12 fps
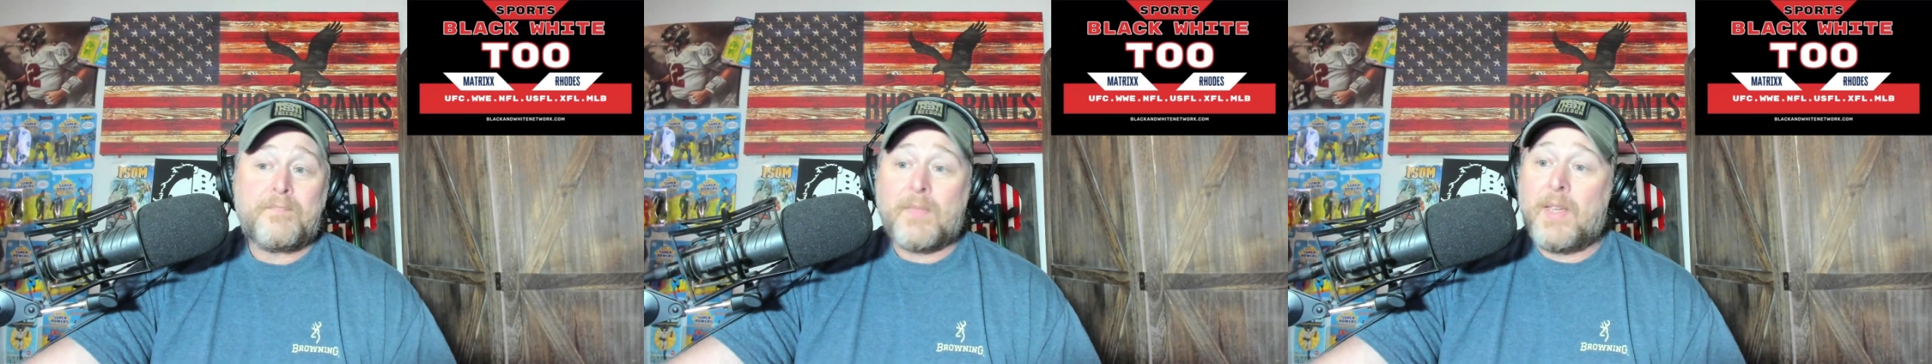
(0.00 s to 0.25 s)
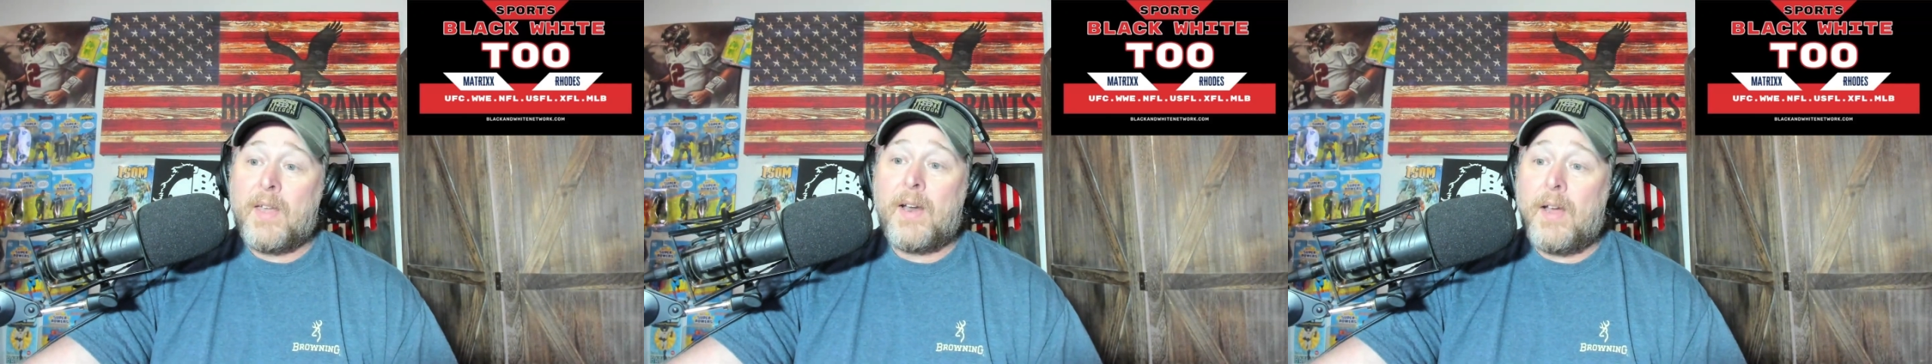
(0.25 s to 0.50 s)

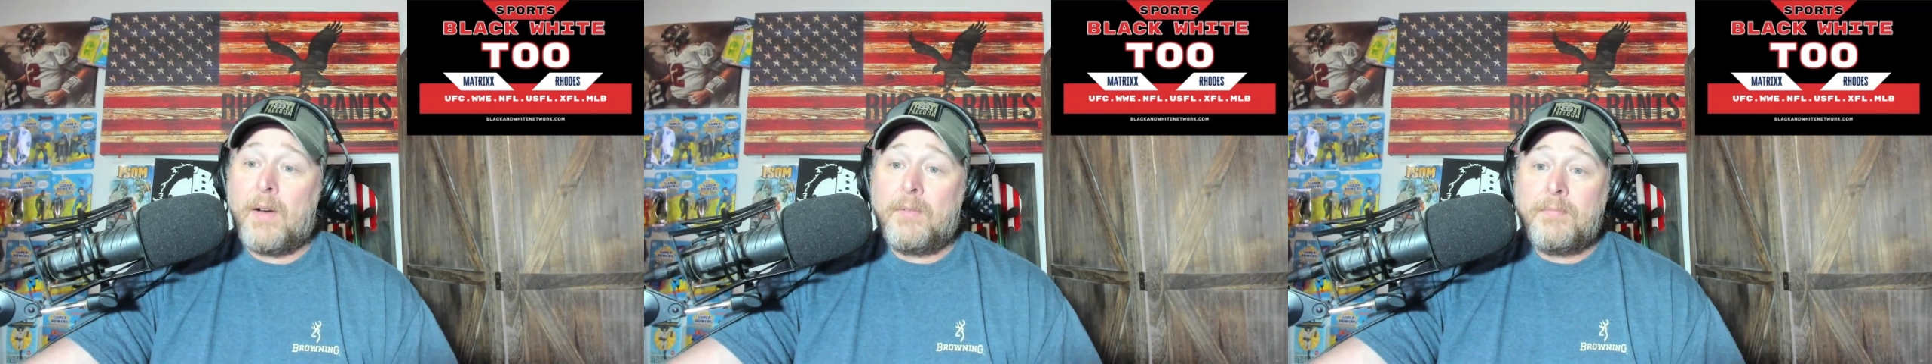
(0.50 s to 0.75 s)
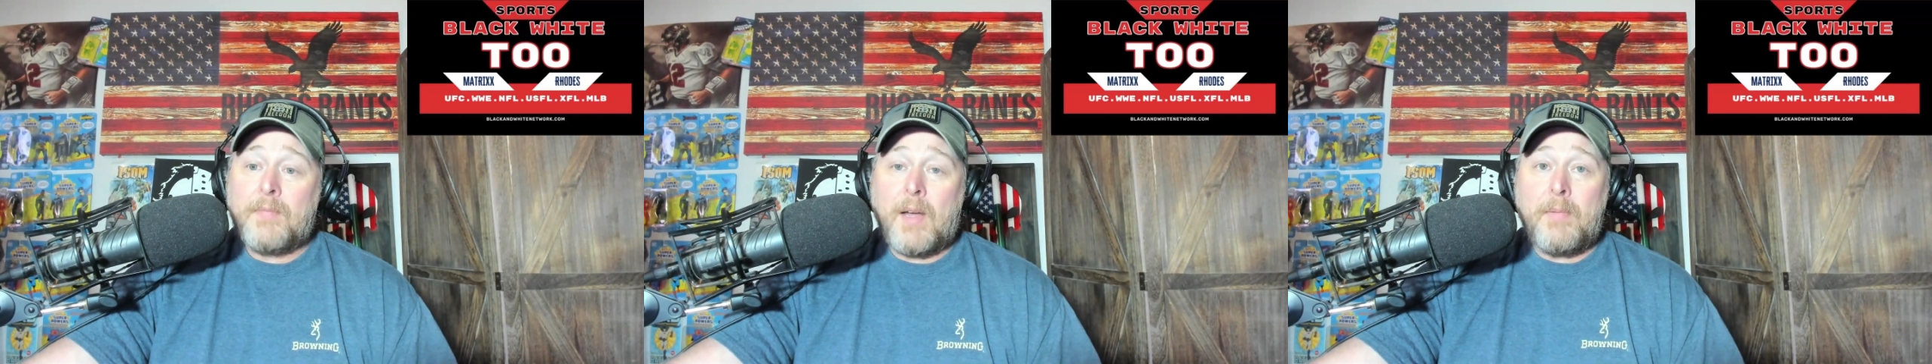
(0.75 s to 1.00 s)
You
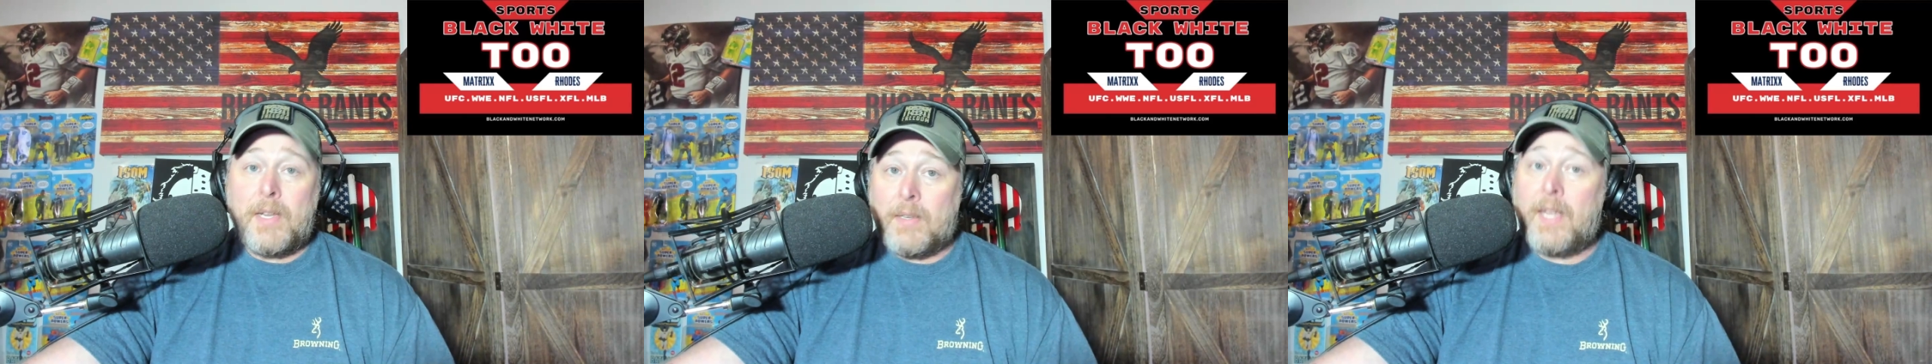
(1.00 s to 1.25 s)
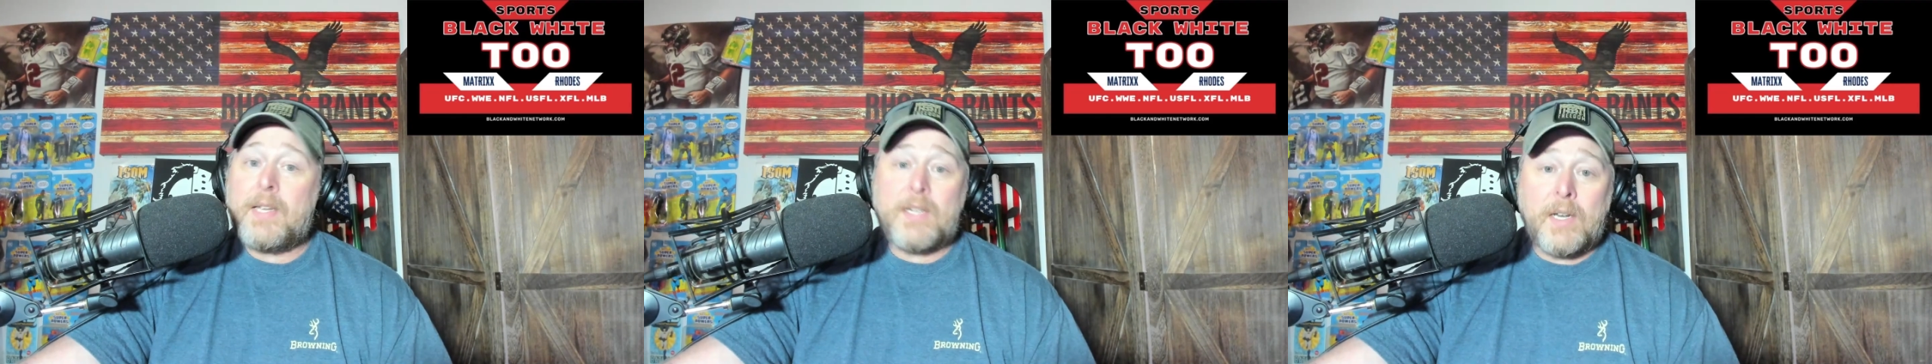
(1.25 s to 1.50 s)
know, I mean,
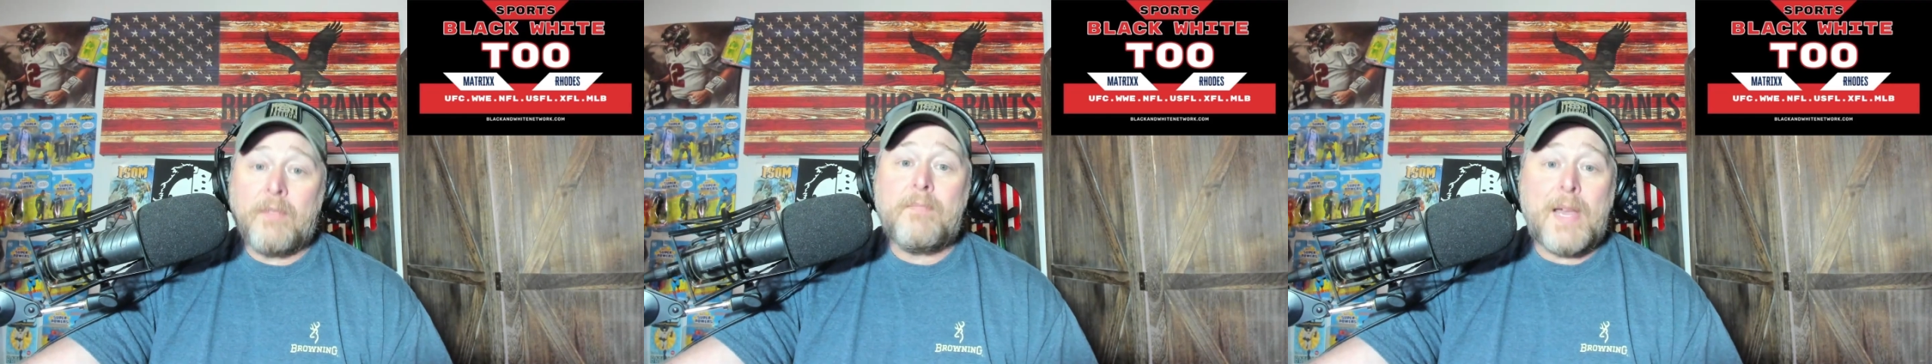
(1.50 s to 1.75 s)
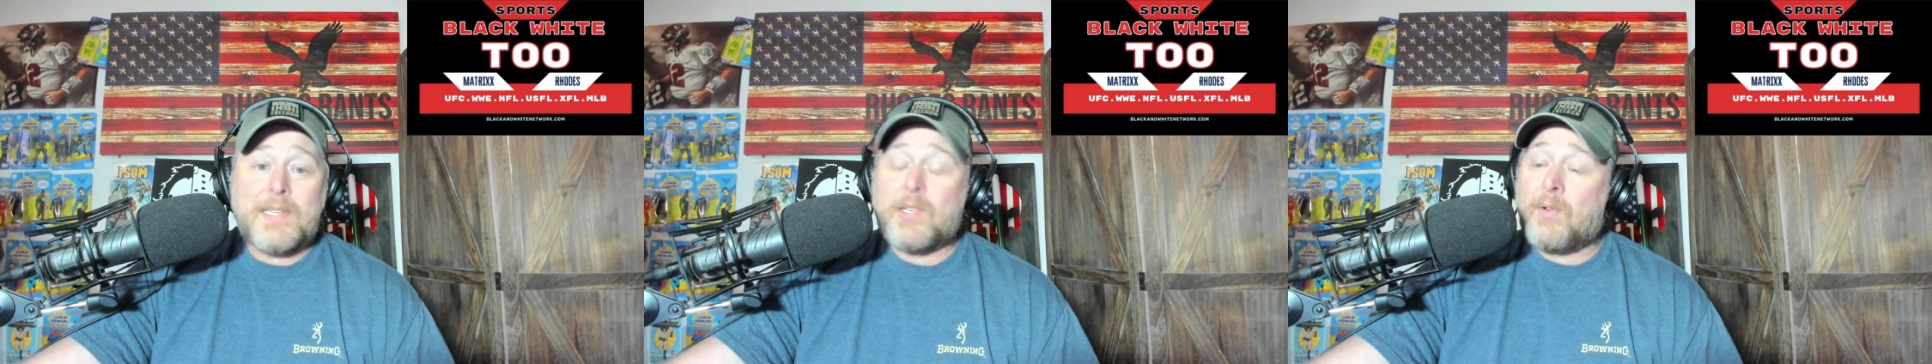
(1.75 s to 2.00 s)
they could have
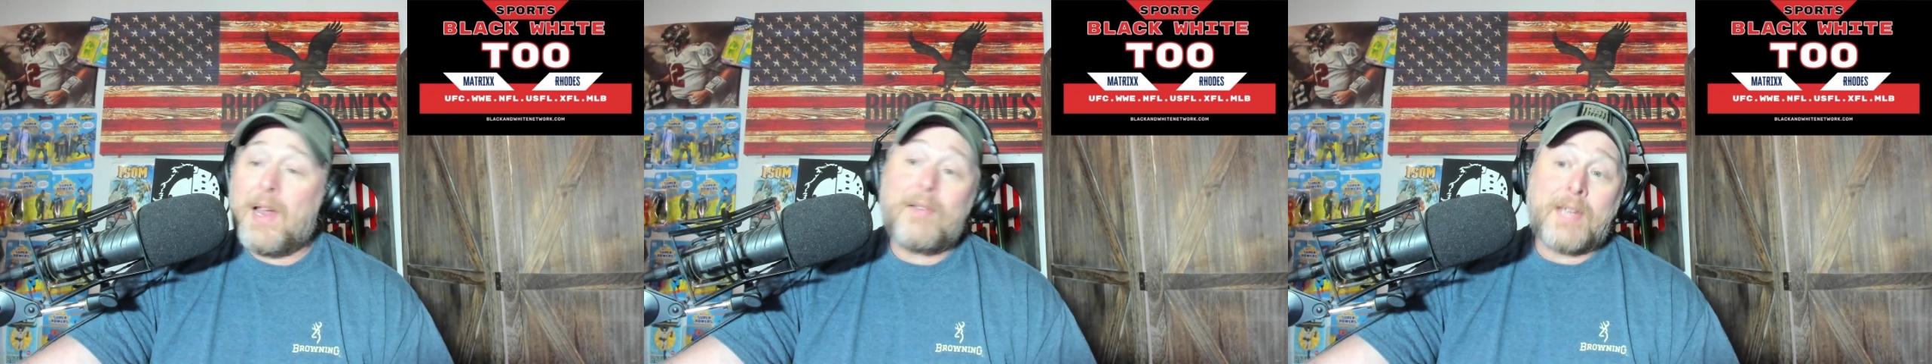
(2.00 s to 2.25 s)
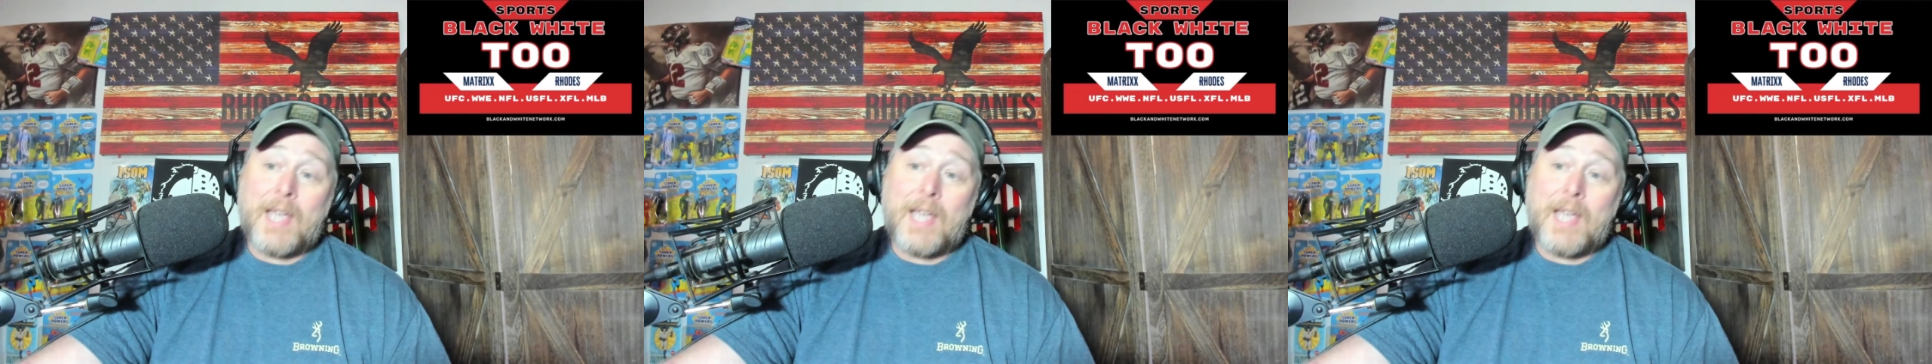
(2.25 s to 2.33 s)
messed around,